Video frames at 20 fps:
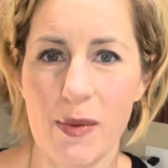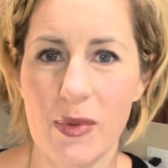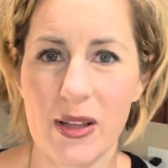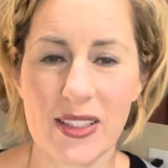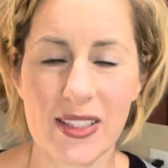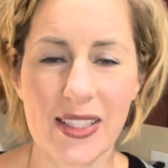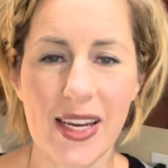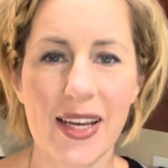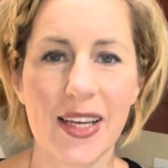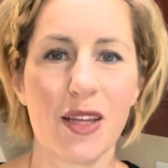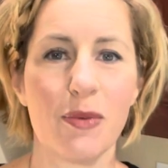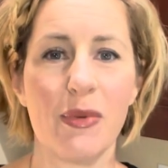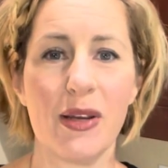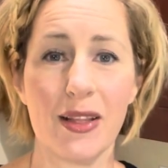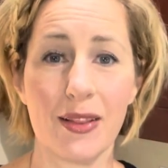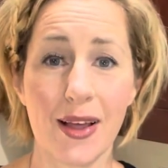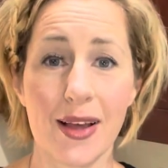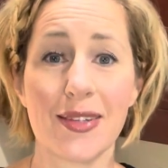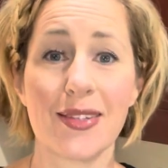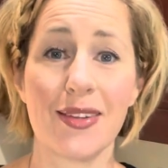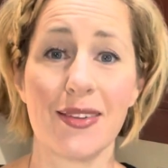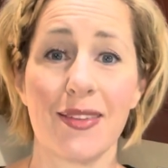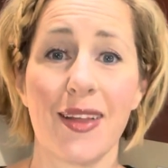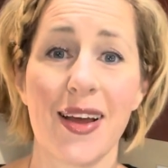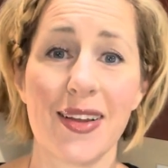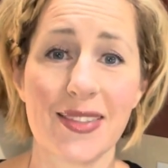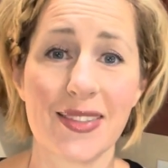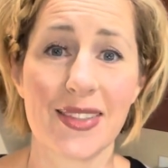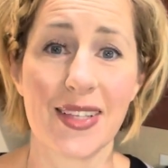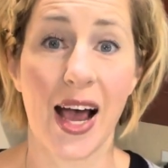It's taken me less and
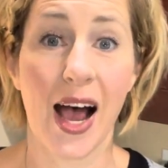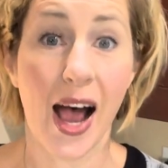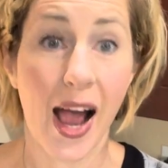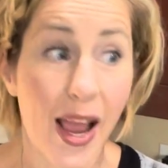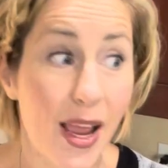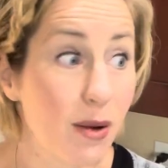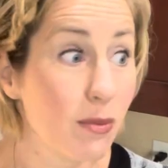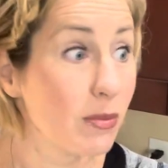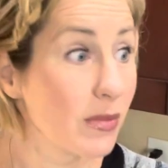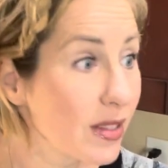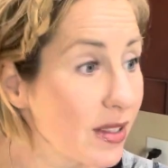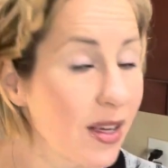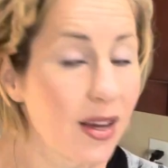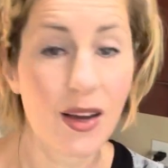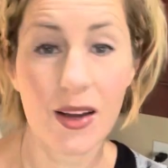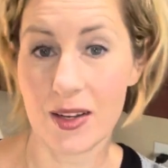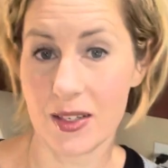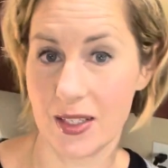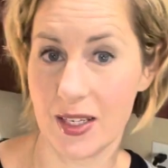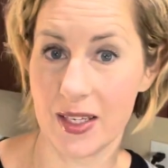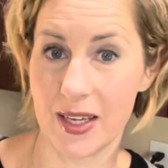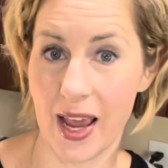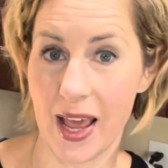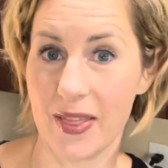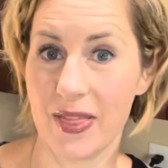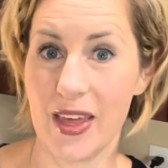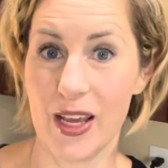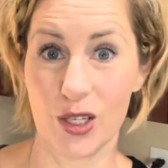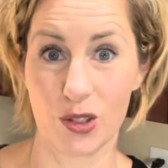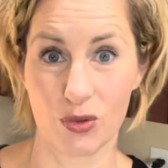less times to get
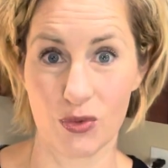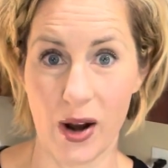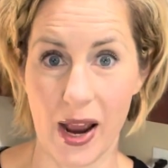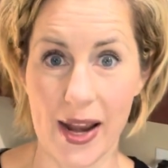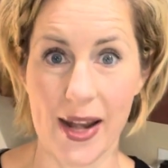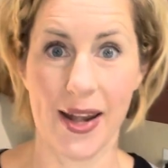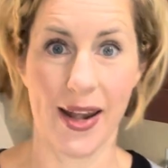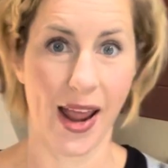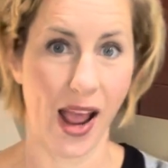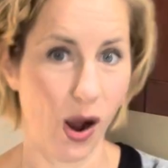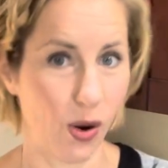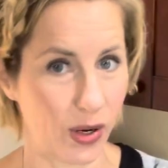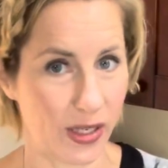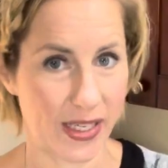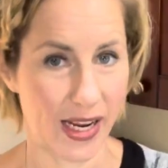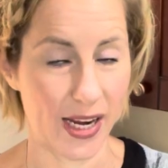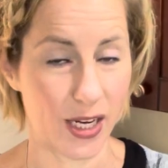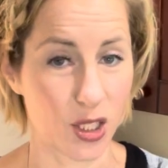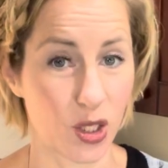things right nowadays.